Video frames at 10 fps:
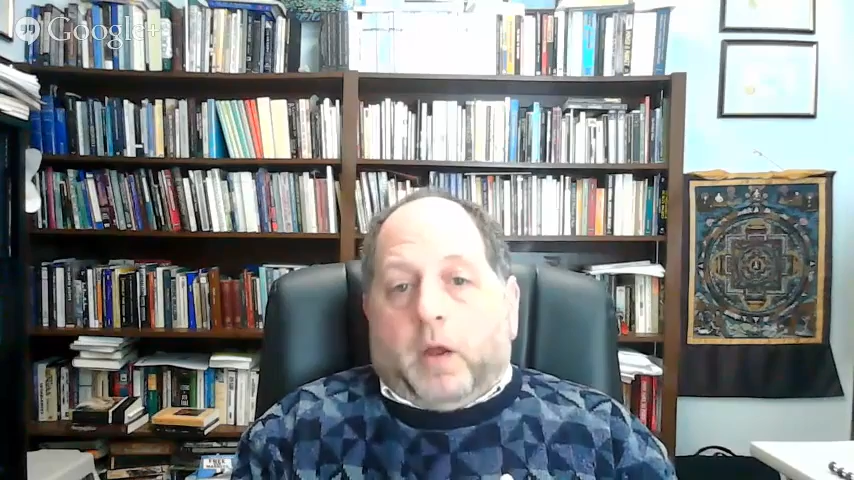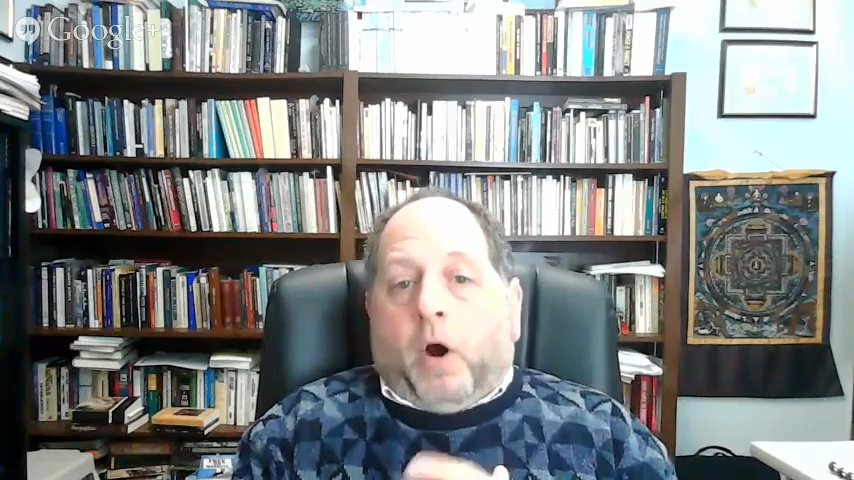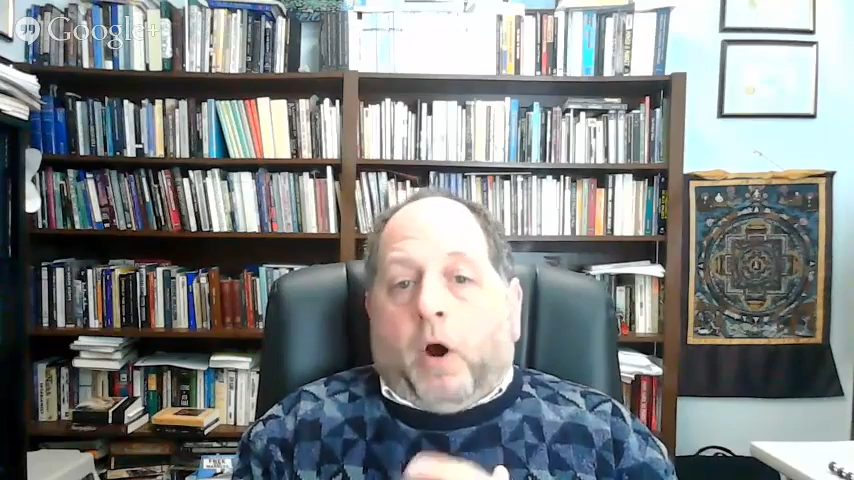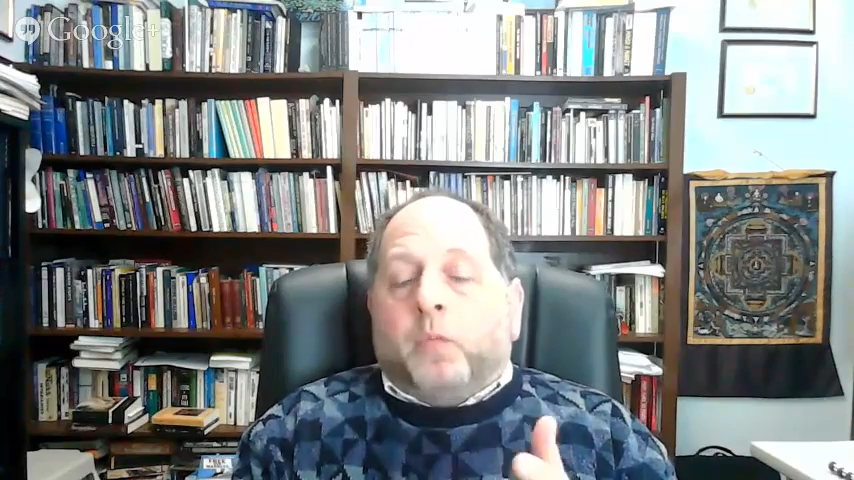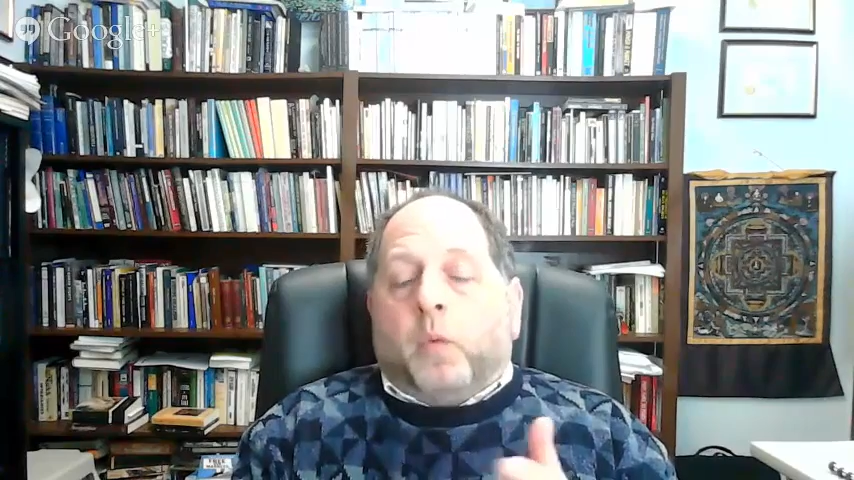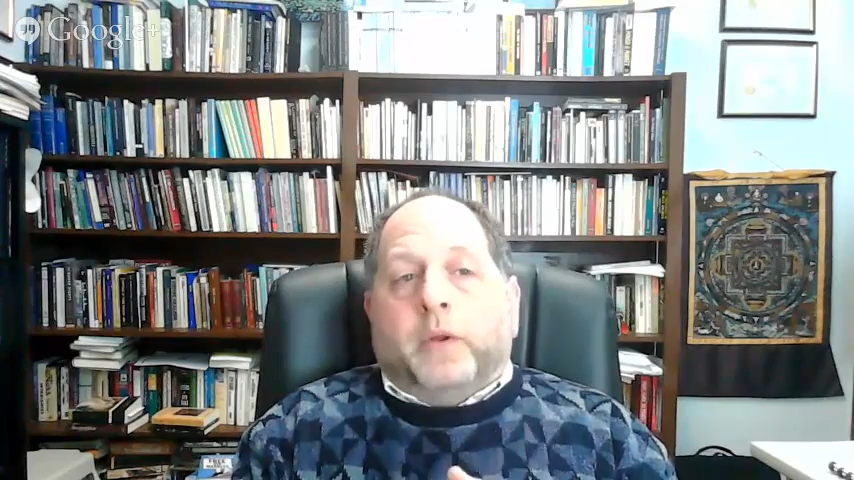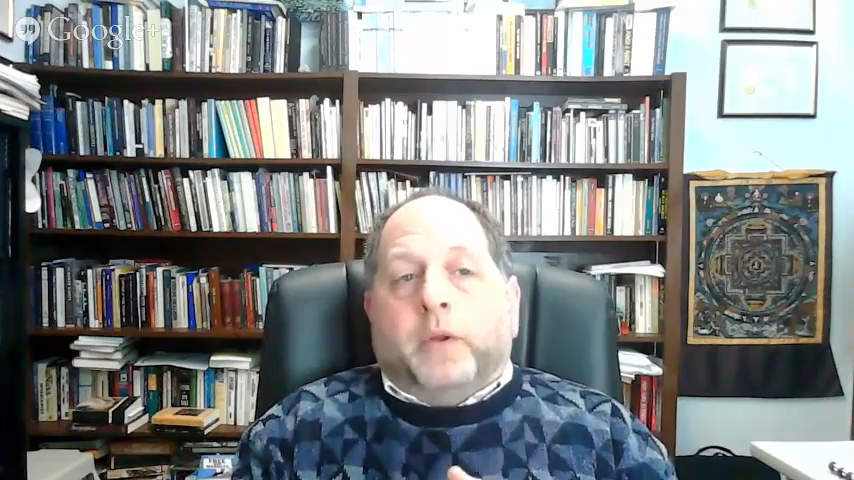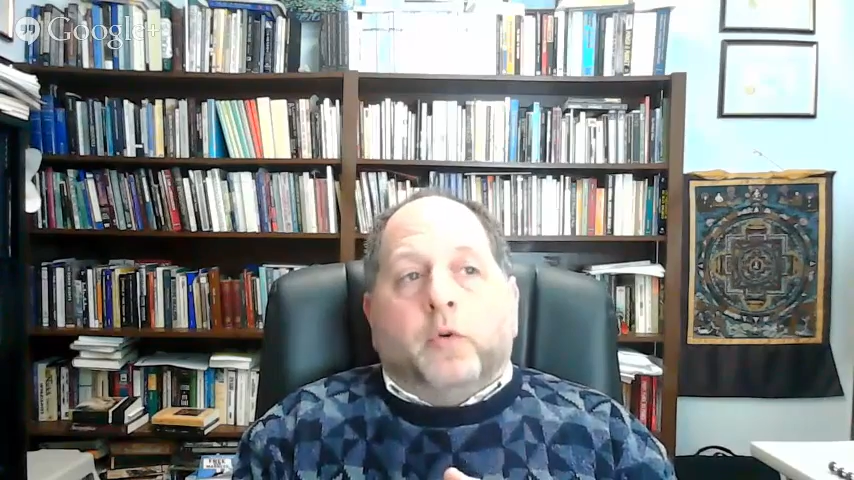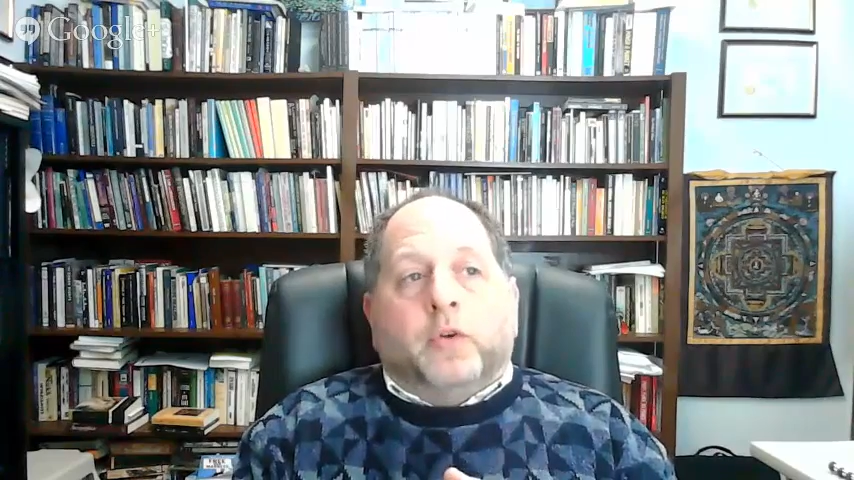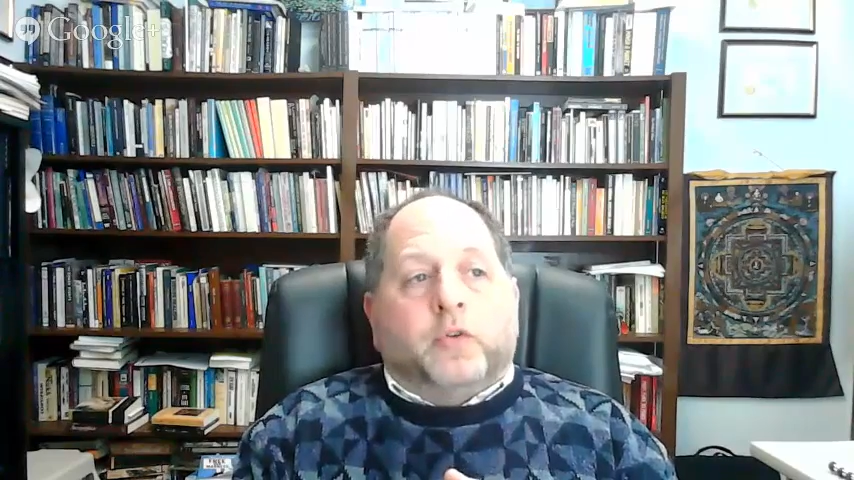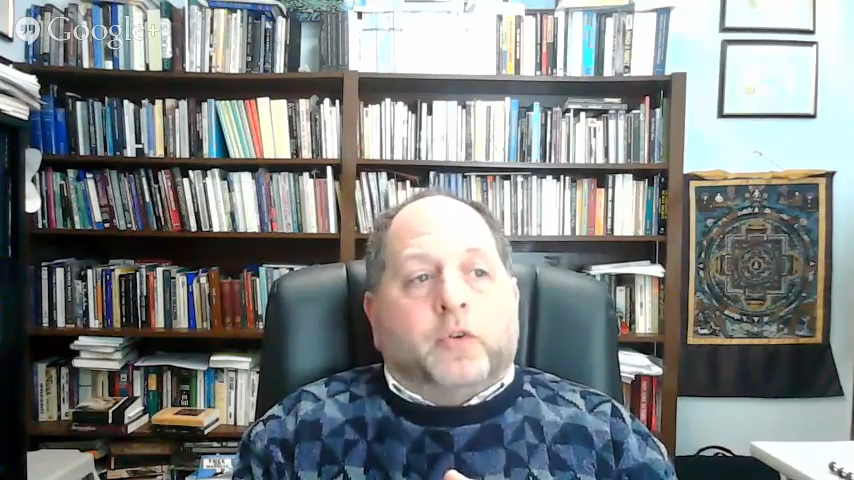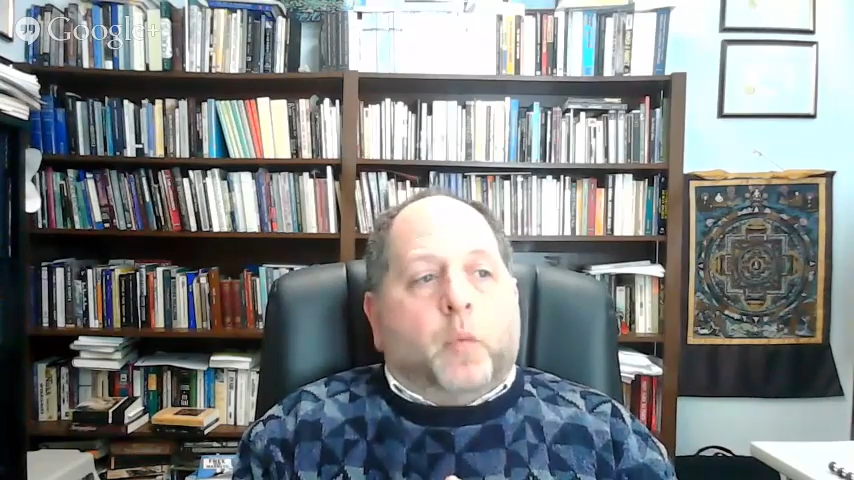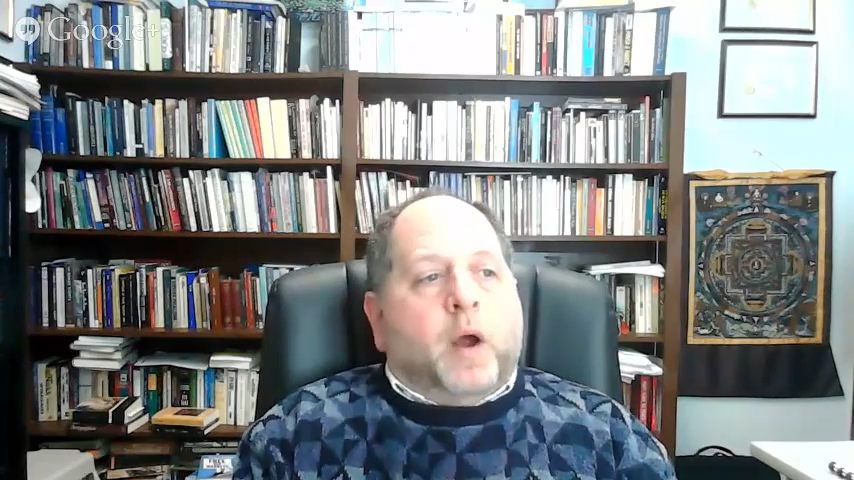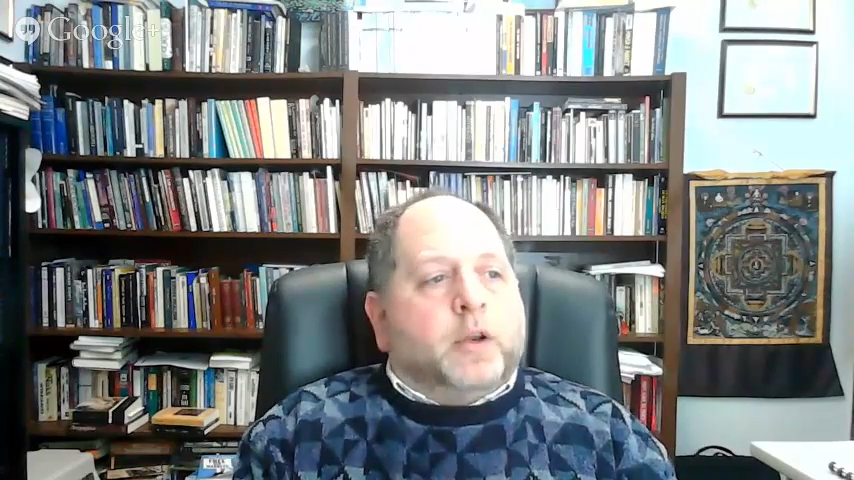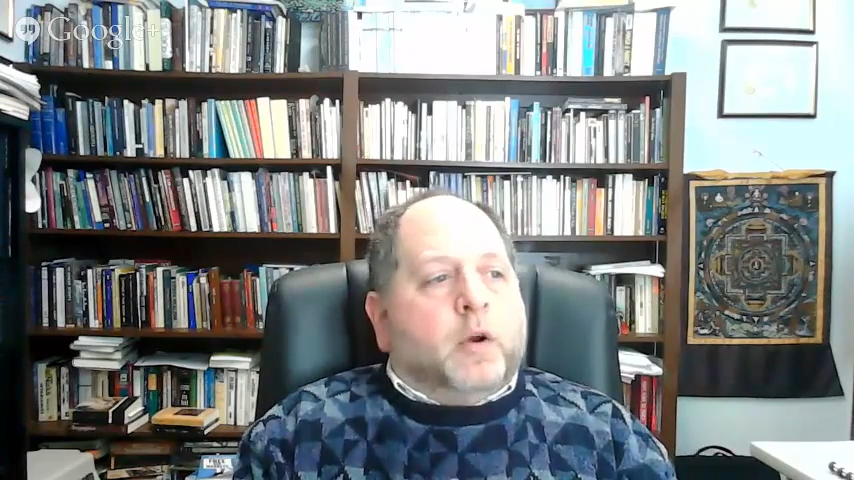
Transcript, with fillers: Often what we do is we say, well,